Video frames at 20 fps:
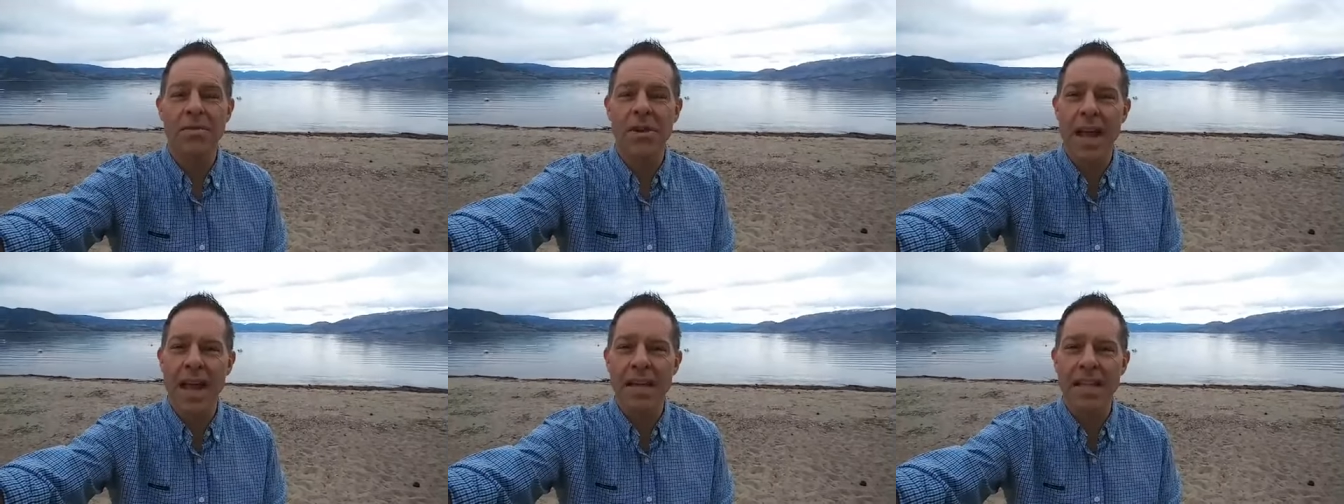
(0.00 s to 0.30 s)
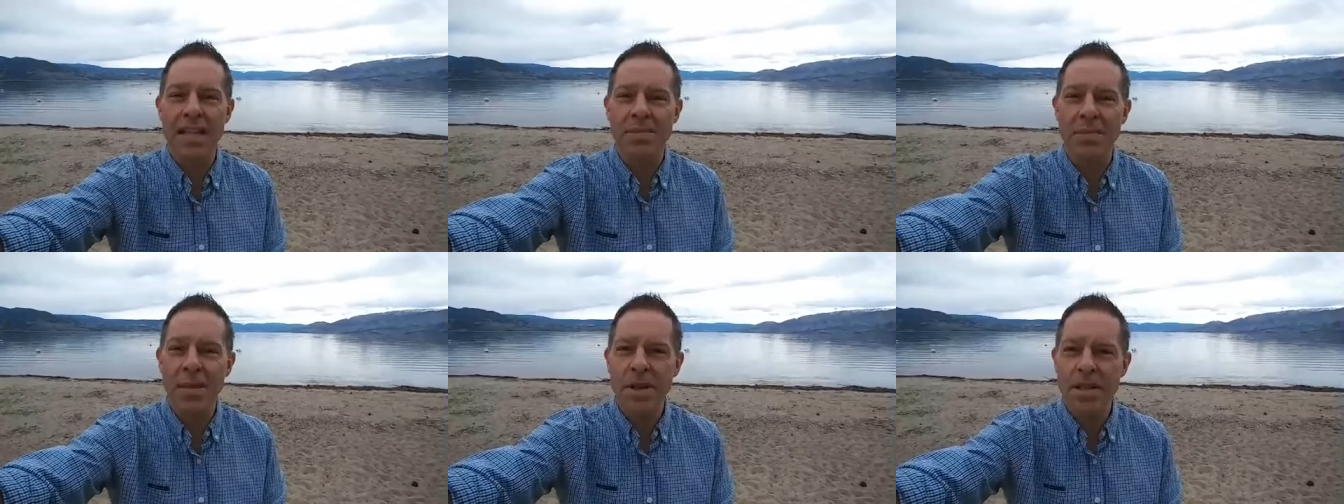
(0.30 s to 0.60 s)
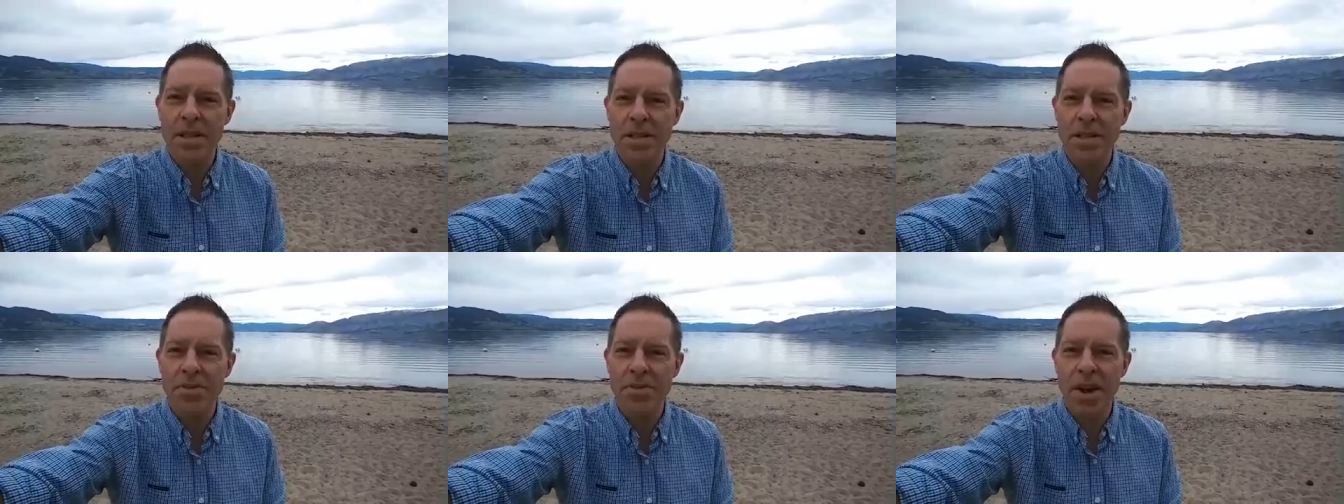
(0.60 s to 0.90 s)

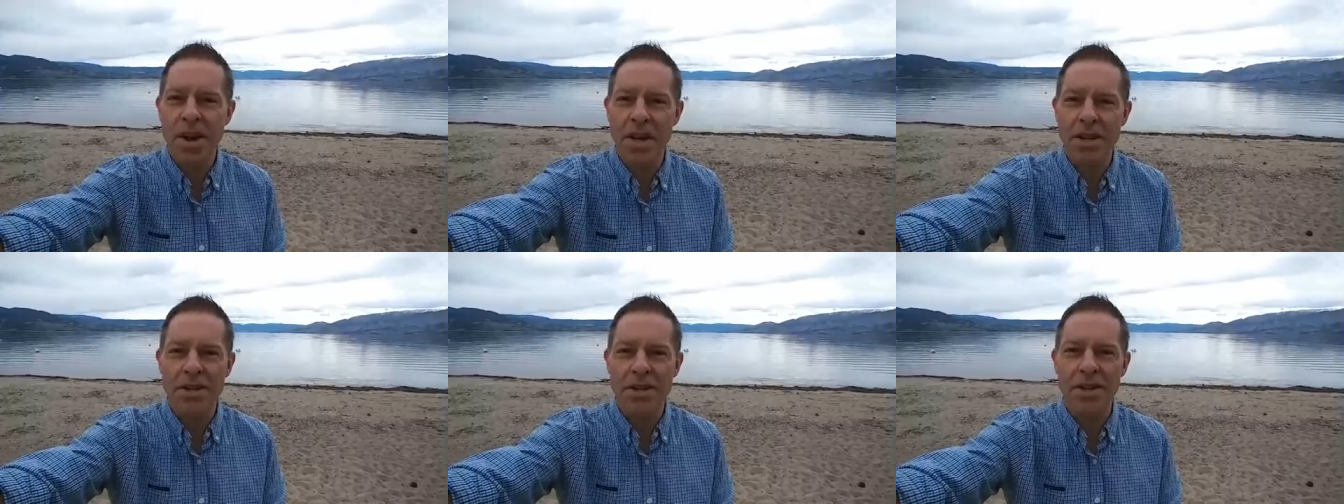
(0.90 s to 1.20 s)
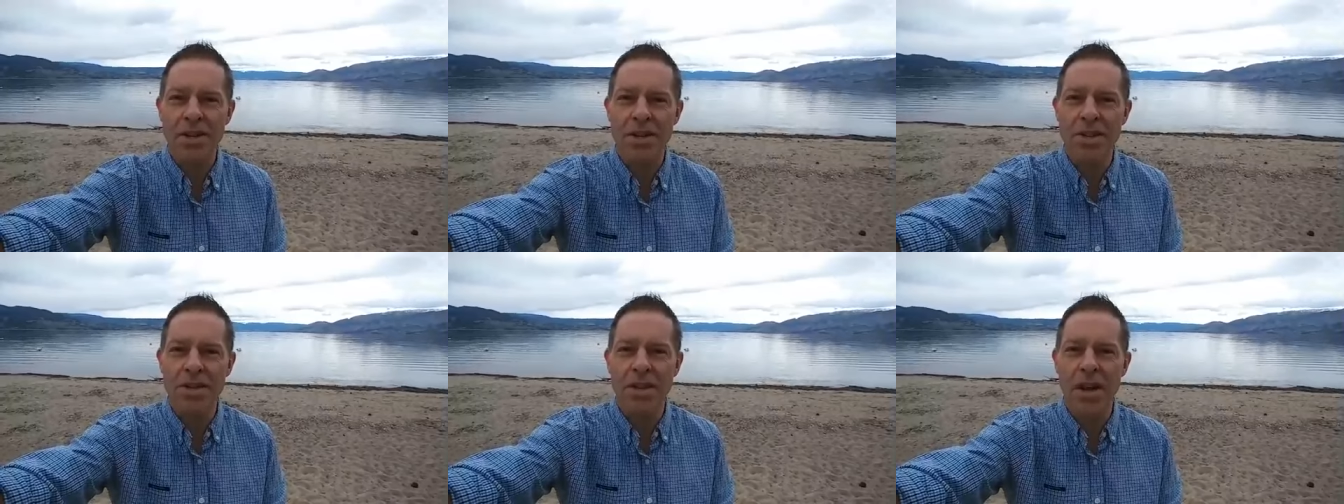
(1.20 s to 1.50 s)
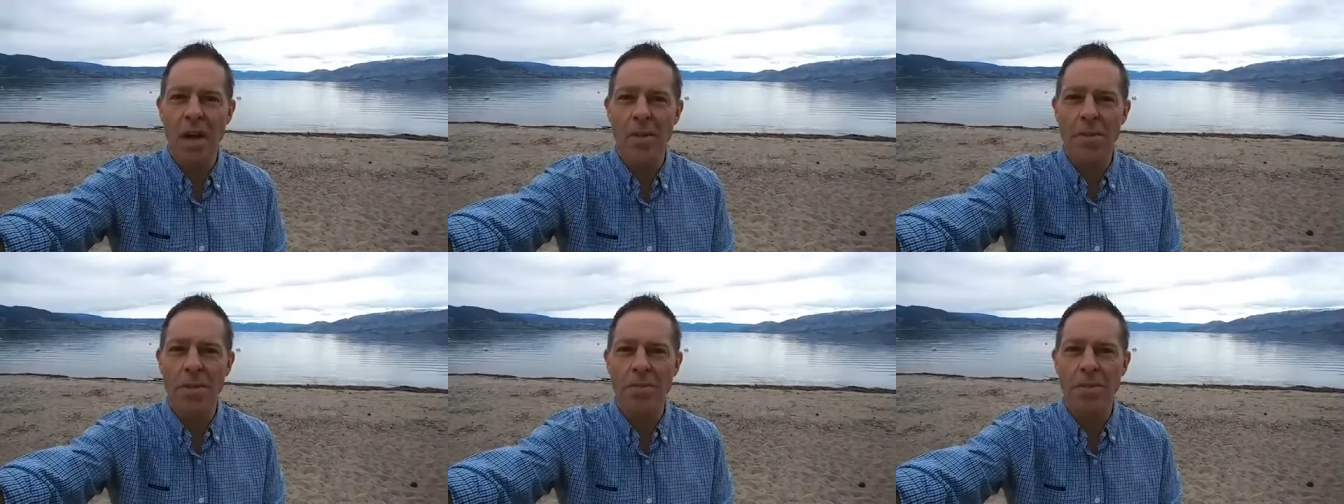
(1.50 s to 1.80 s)
advancement director,
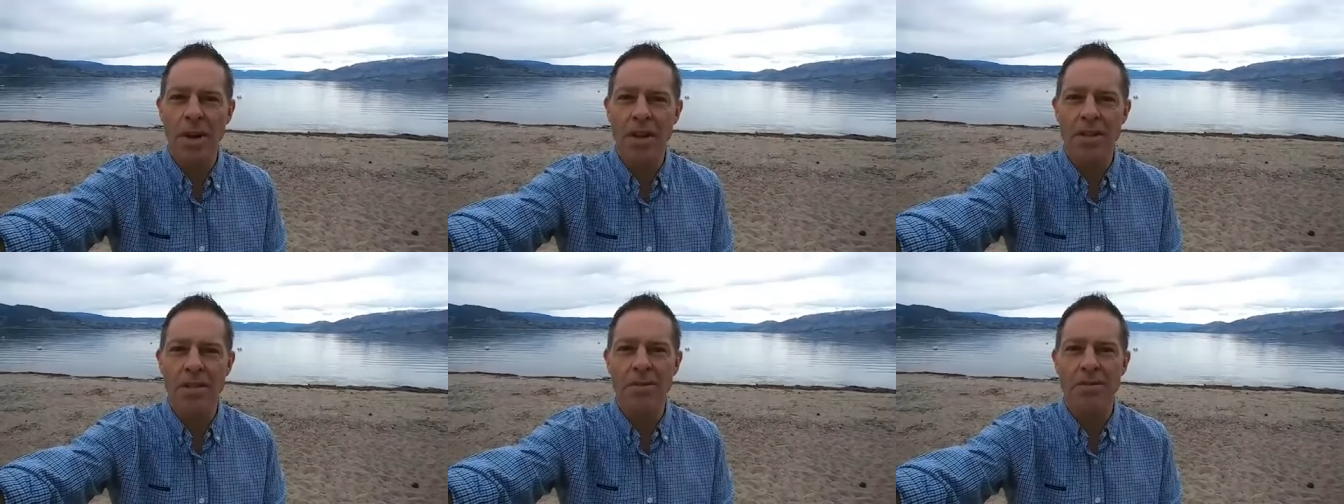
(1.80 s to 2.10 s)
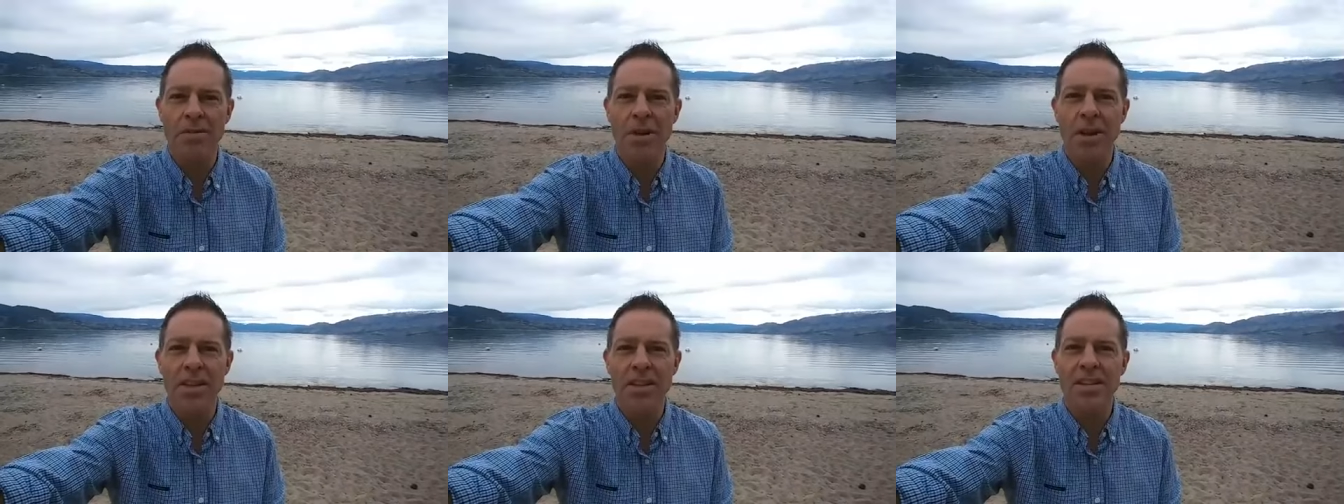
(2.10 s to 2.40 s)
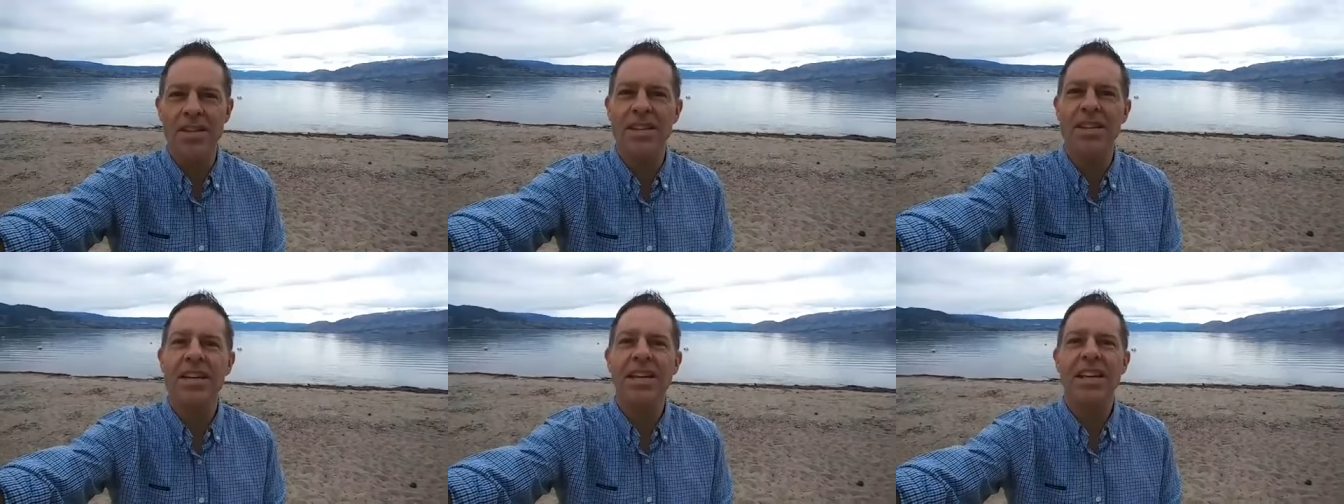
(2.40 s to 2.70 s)
so helping raise the
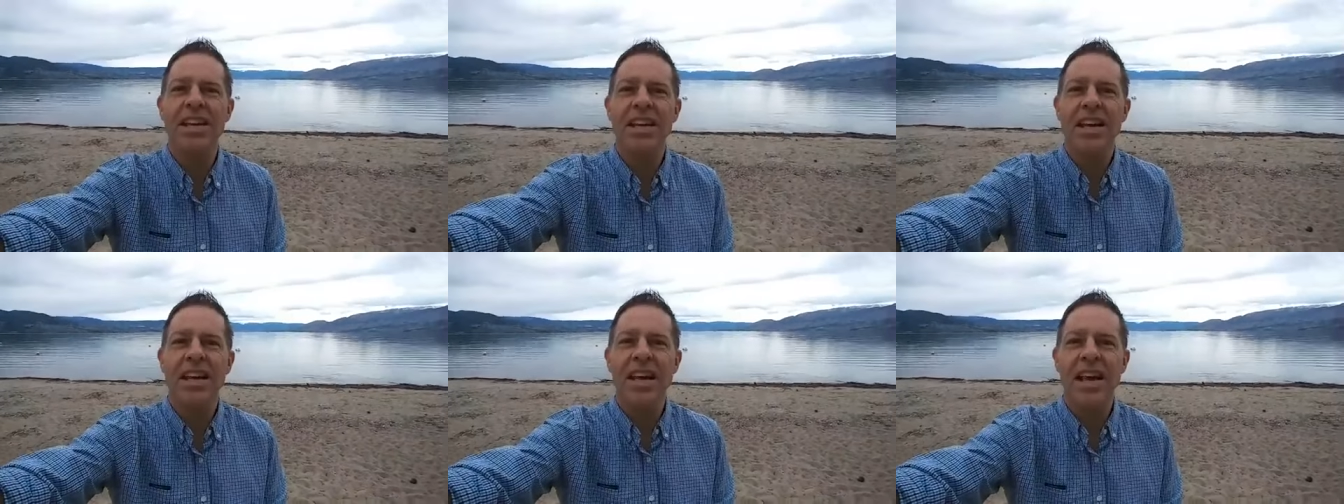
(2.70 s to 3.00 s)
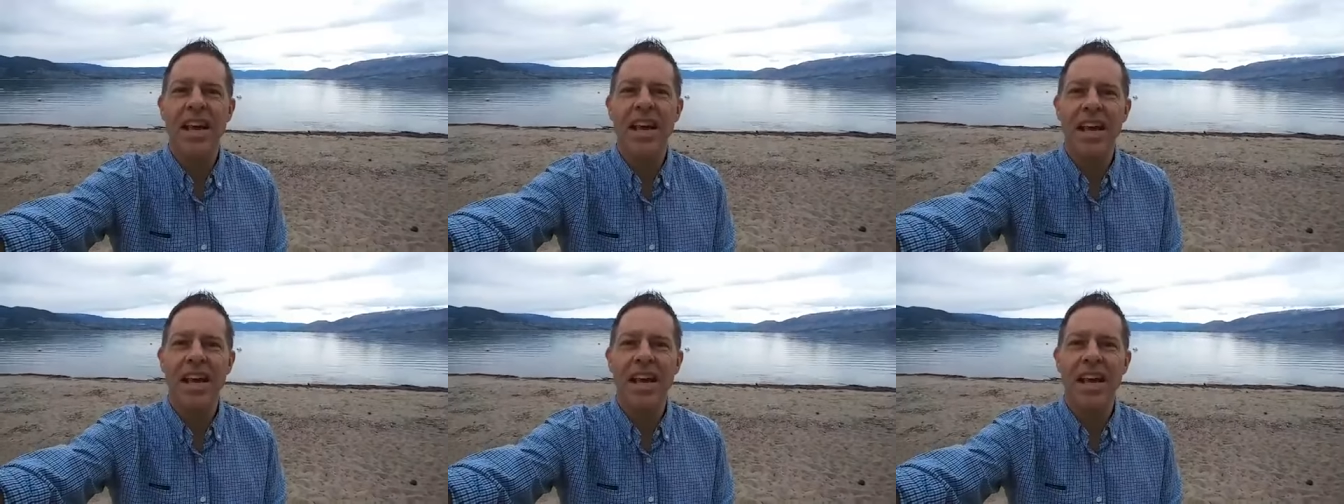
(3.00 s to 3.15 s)
funds